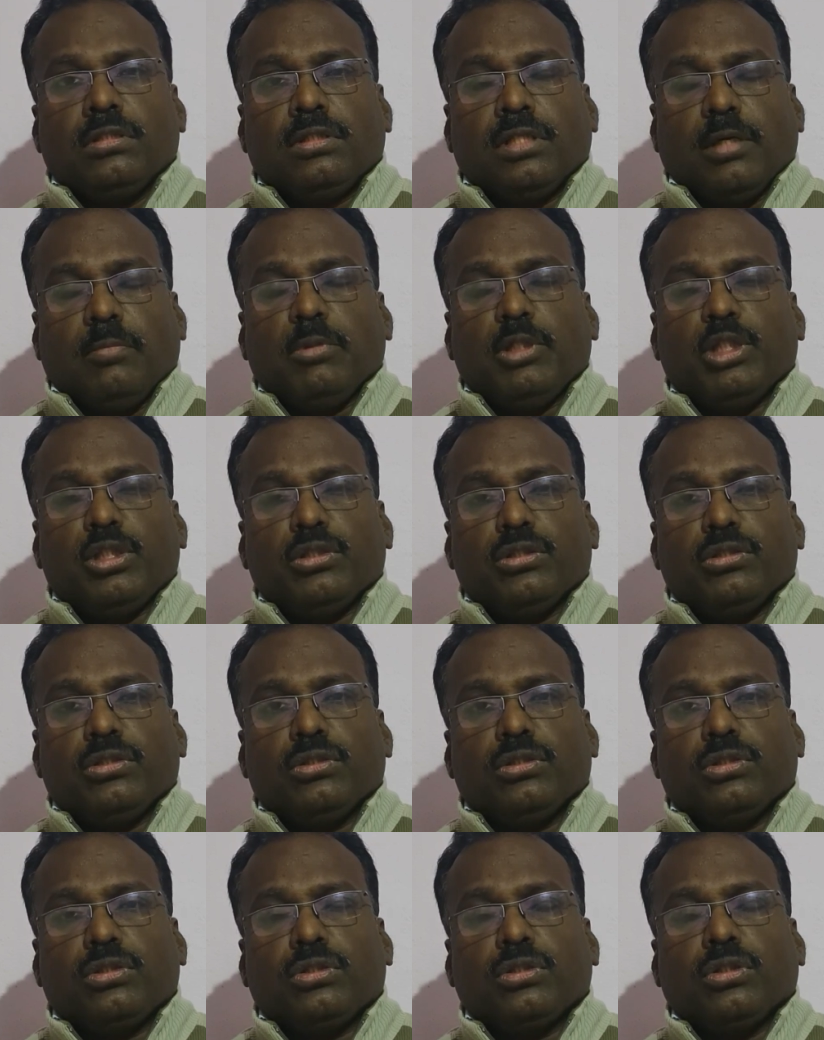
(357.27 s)
the
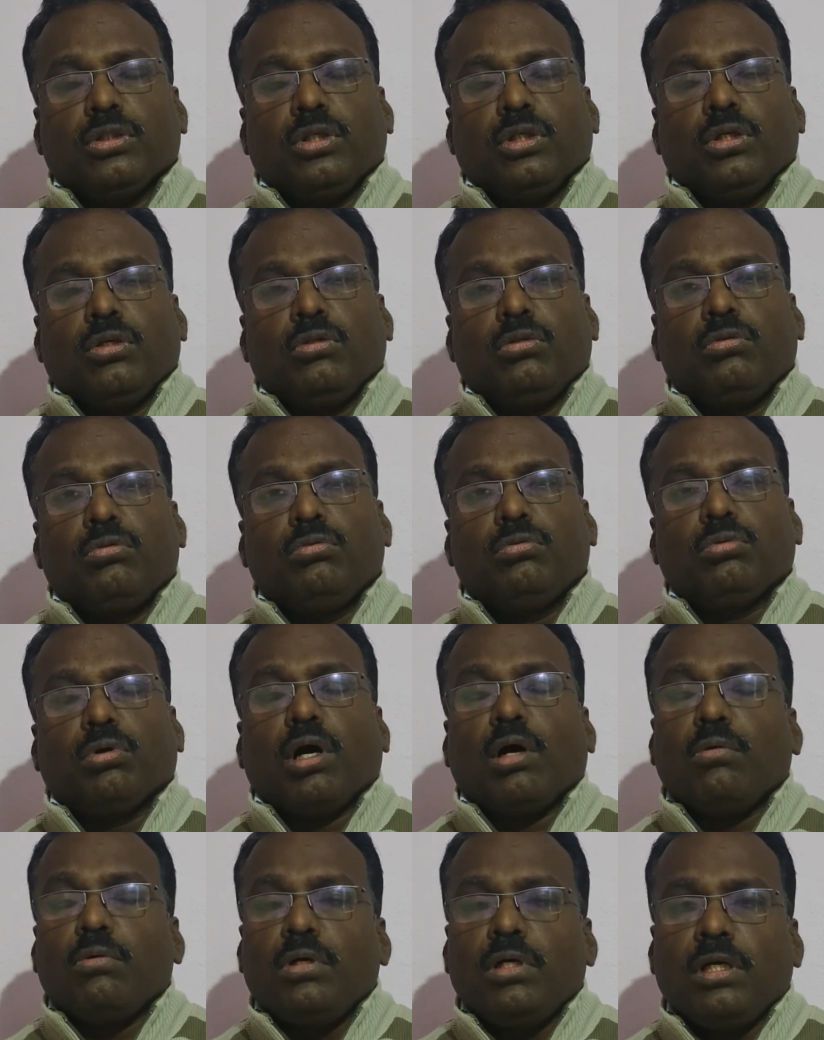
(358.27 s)
emissions
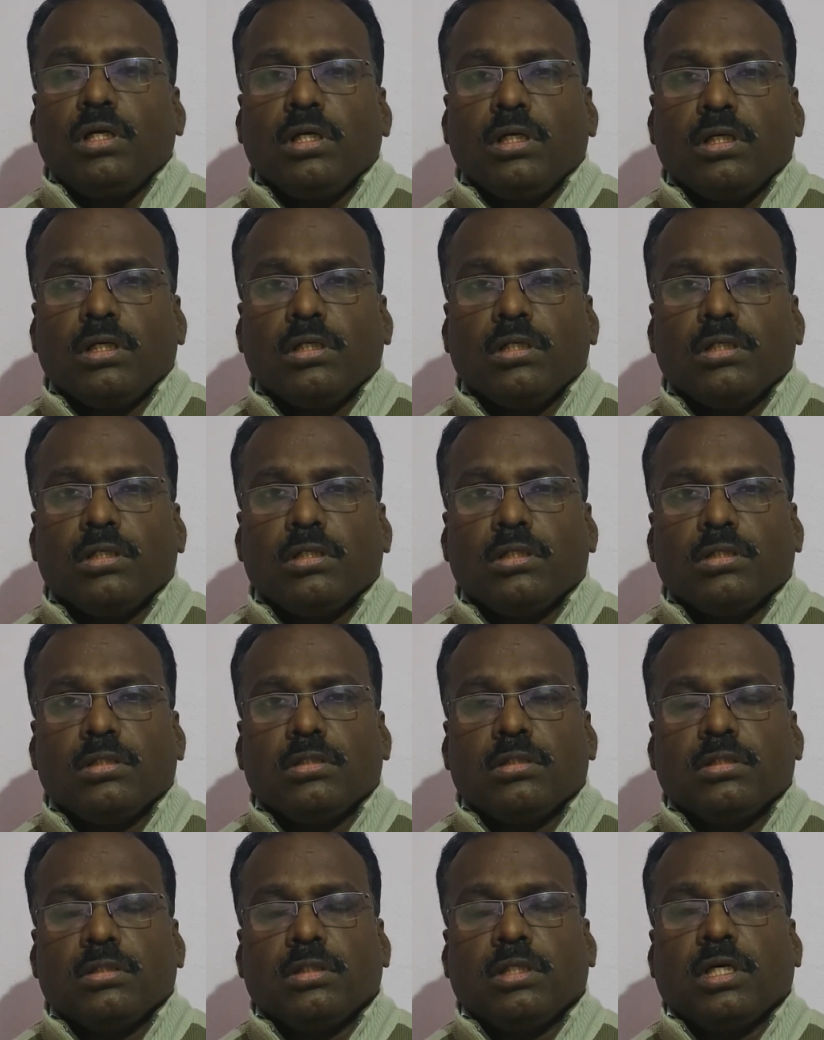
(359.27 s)
throughout
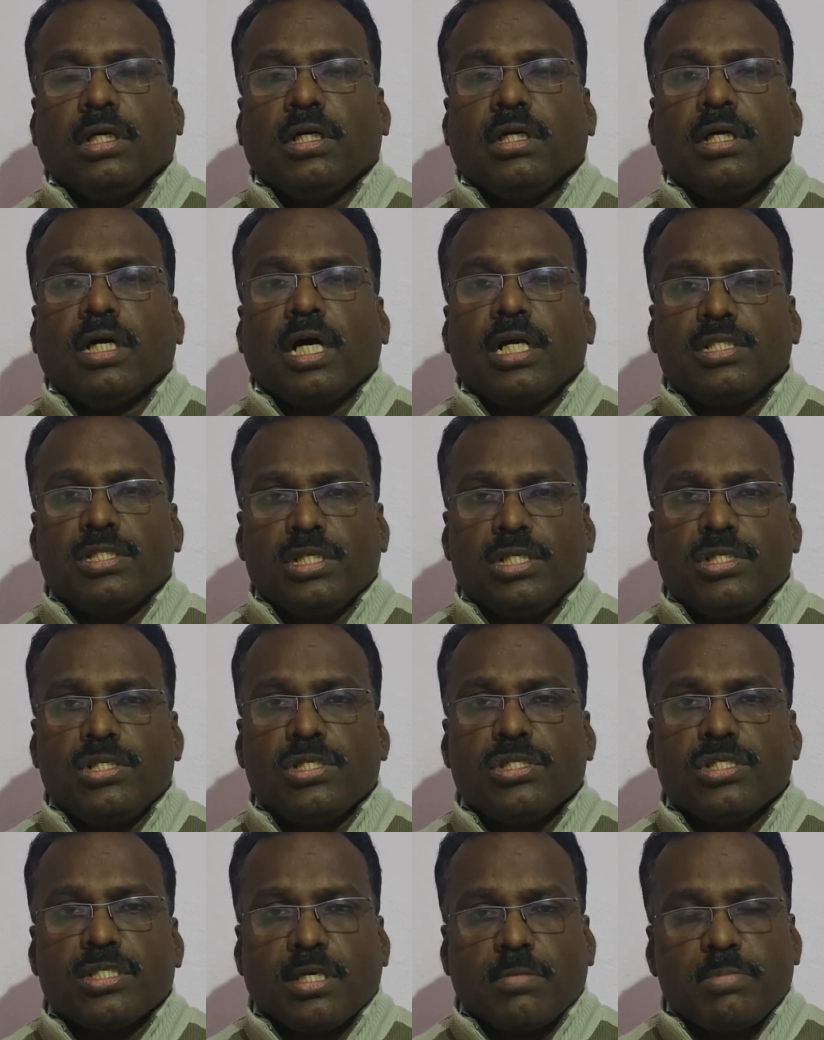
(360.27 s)
the IC
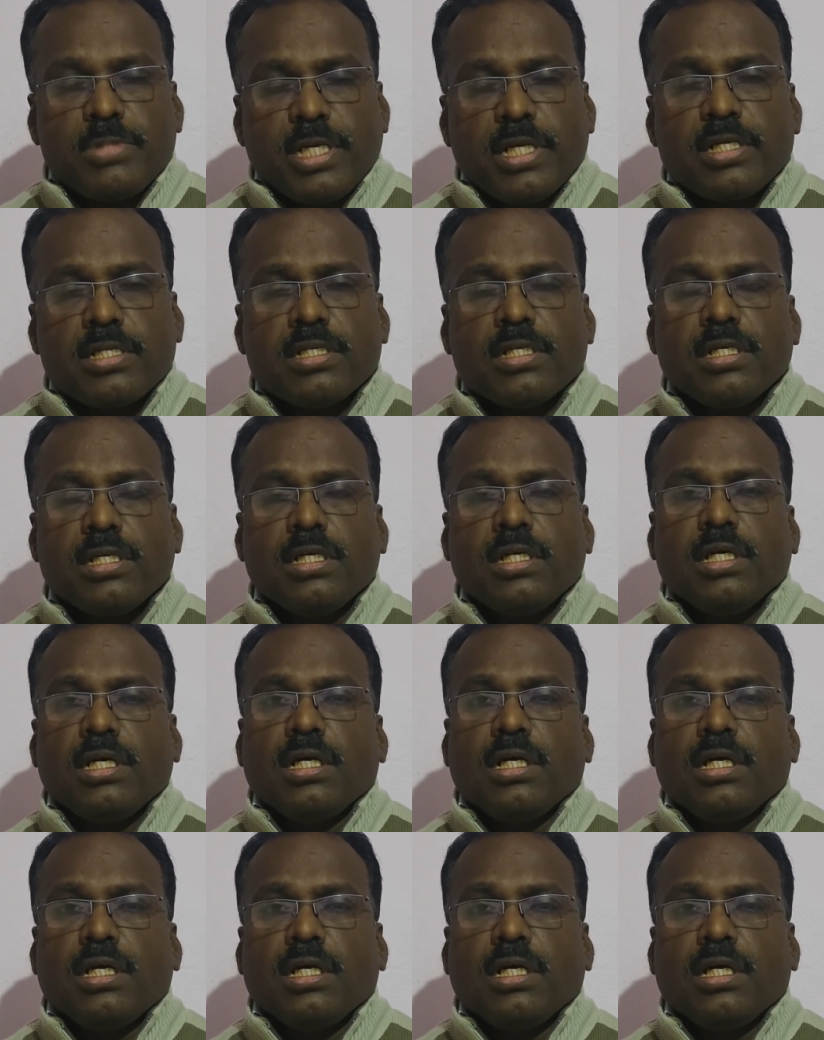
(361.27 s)
engine subject